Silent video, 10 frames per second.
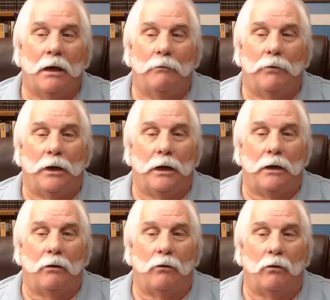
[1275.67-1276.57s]
but
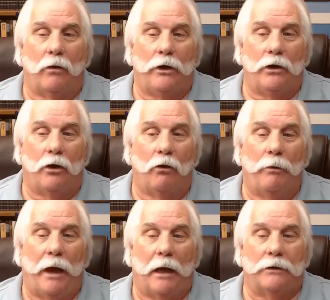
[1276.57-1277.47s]
when you go
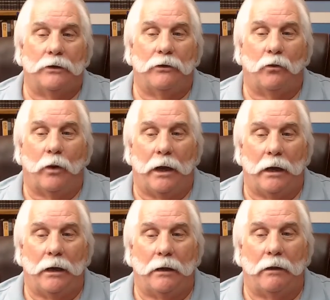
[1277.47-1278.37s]
back to the
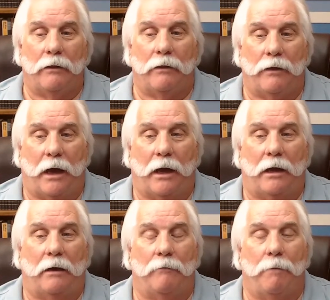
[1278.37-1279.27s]
way
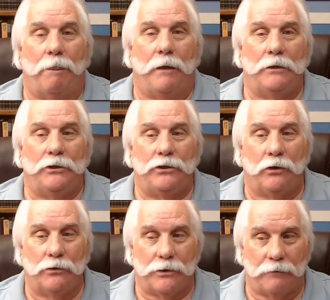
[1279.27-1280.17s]
that
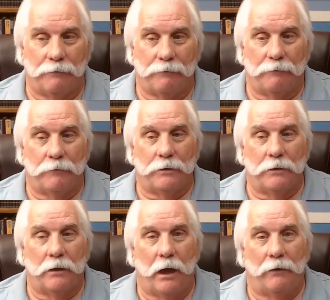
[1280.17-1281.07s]
Joseph
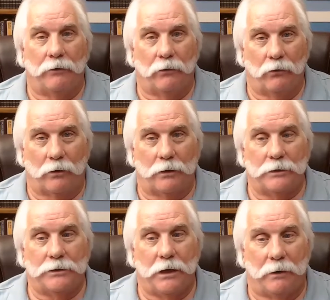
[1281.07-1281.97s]
and the Lord
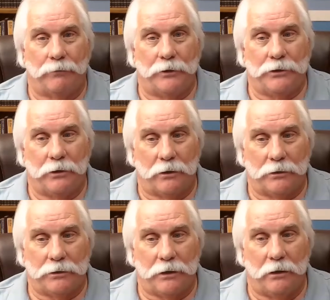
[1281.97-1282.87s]
set up the
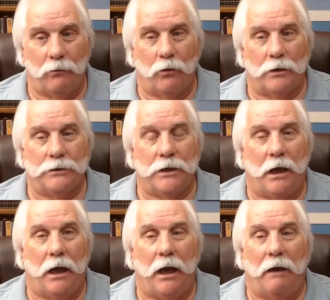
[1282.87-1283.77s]
church, it was
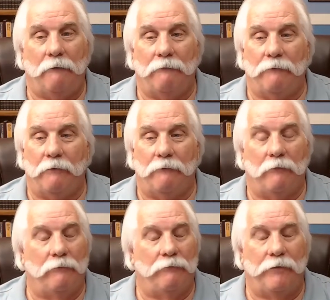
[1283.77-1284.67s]
a
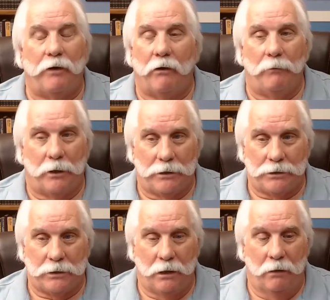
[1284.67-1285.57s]
very
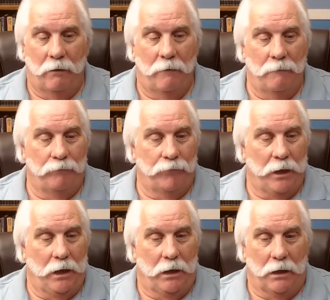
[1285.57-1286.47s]
much
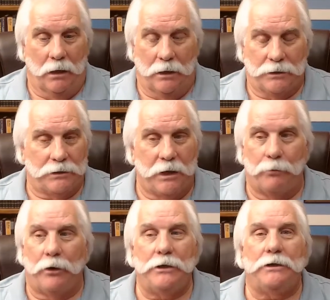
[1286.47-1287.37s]
a
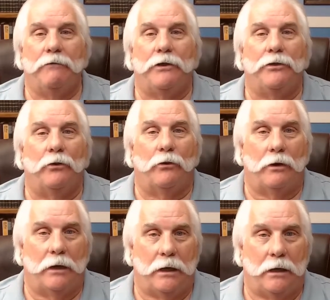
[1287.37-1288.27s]
separation of
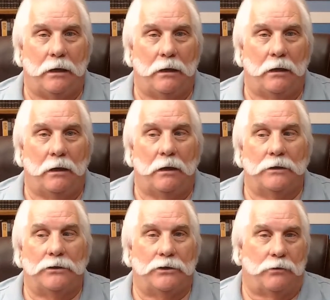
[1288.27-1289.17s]
authority
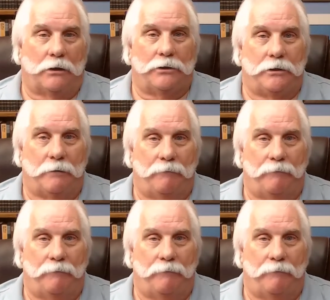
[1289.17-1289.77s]
structure,